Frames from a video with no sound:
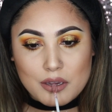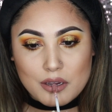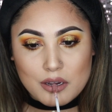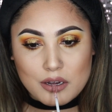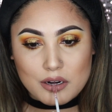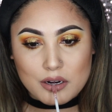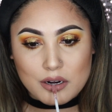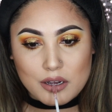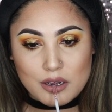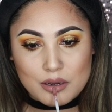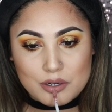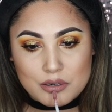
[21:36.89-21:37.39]
I
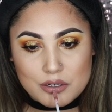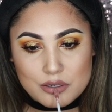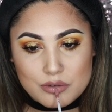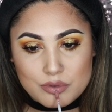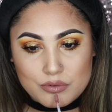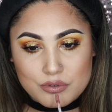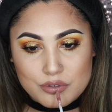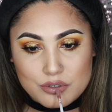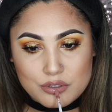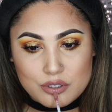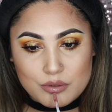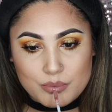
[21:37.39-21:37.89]
don't know, I'm
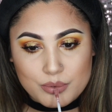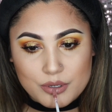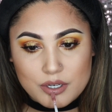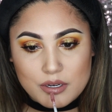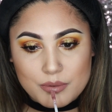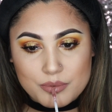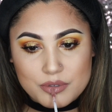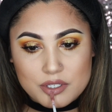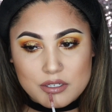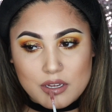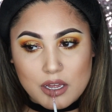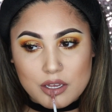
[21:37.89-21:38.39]
just super
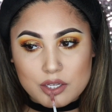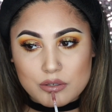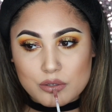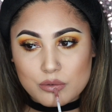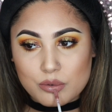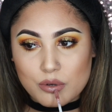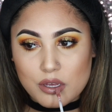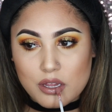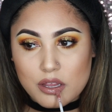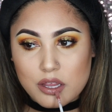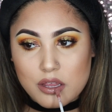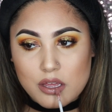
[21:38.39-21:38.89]

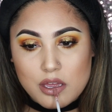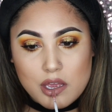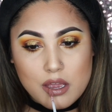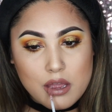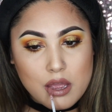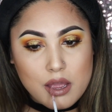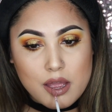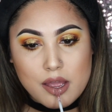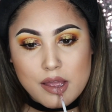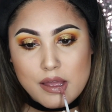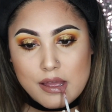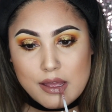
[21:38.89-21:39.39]
obsessed with
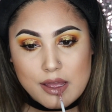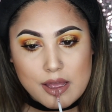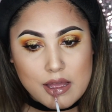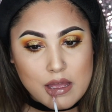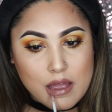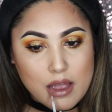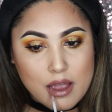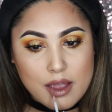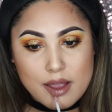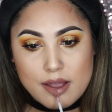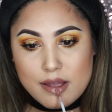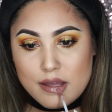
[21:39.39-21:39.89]

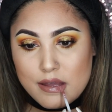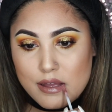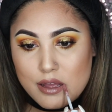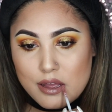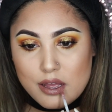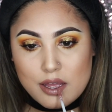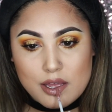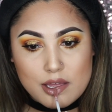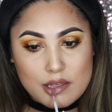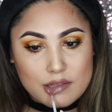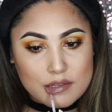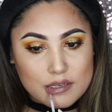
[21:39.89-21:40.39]

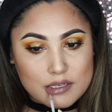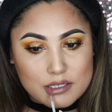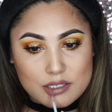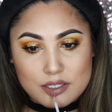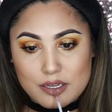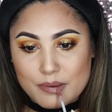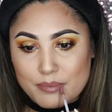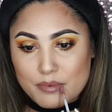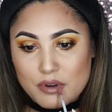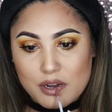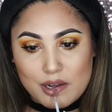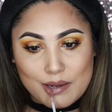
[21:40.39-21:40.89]
this
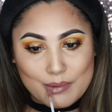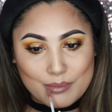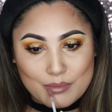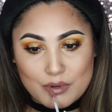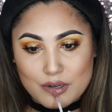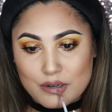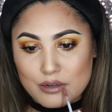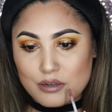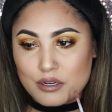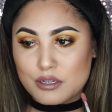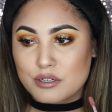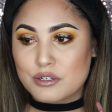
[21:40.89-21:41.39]
lip
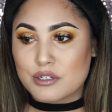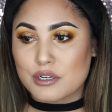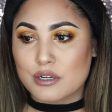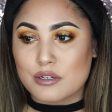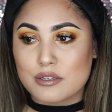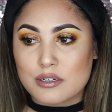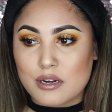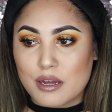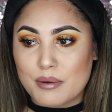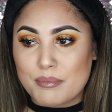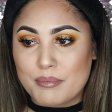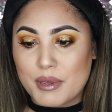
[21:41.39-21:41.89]
combo. It's
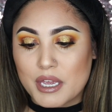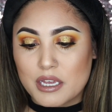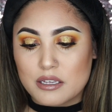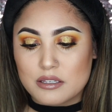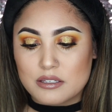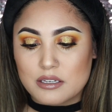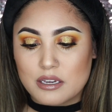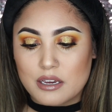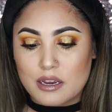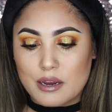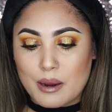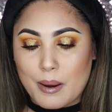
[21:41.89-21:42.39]
just
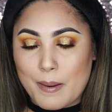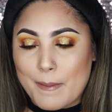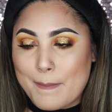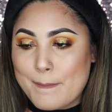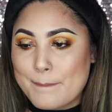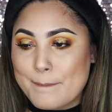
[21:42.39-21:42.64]
amazing.